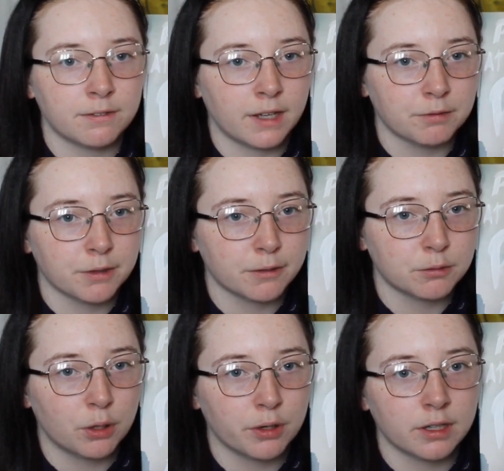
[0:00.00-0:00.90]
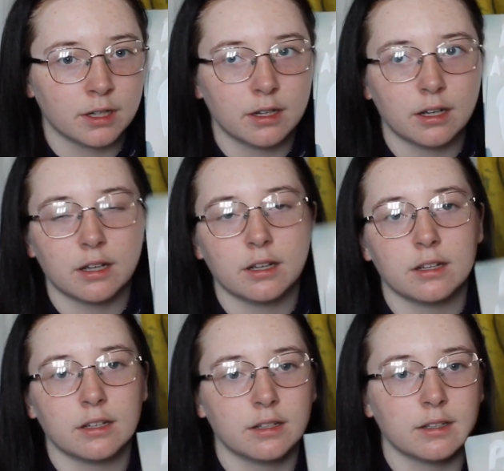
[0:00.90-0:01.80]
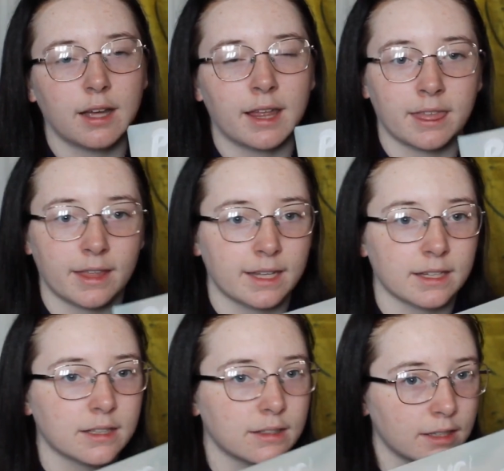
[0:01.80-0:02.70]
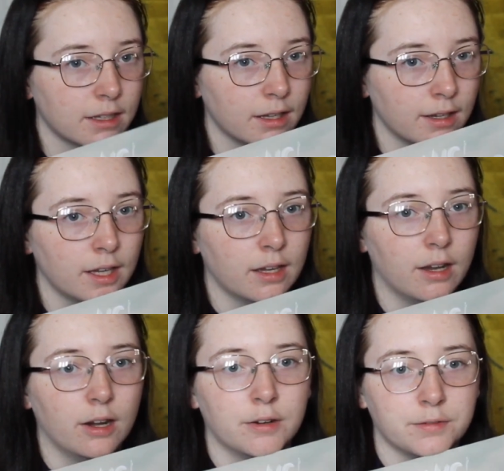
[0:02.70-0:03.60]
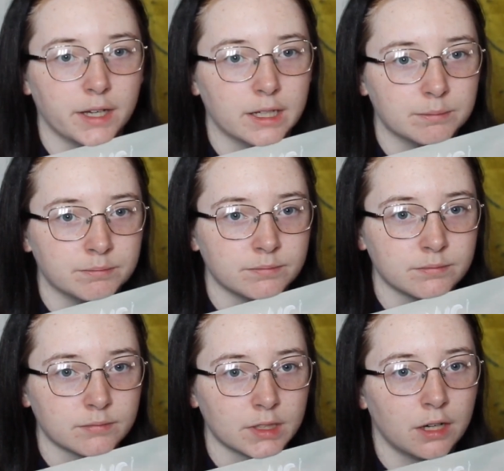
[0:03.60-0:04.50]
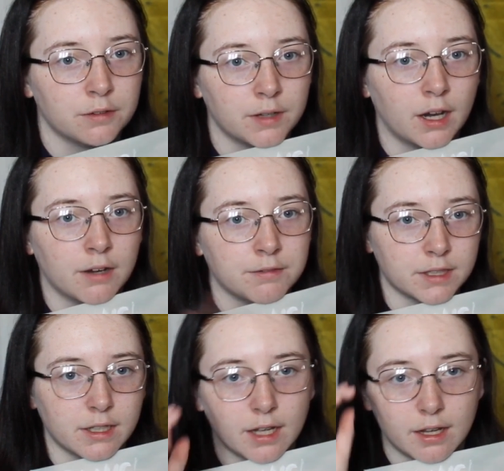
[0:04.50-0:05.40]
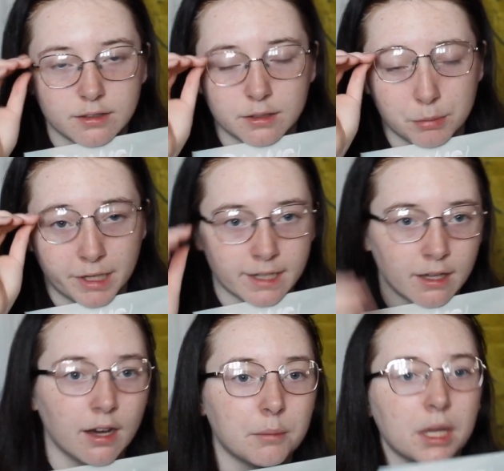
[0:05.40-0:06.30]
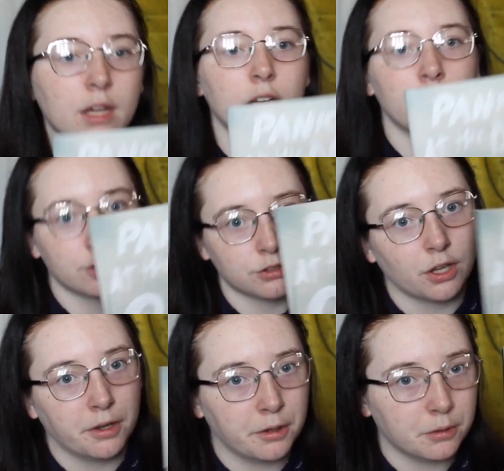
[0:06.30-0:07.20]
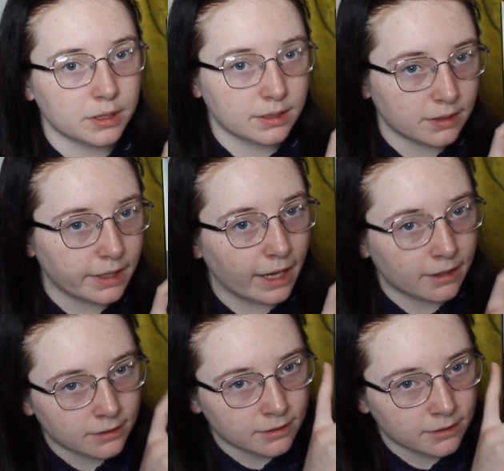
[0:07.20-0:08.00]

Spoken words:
favourite one, I think, of after the breakup. So yeah.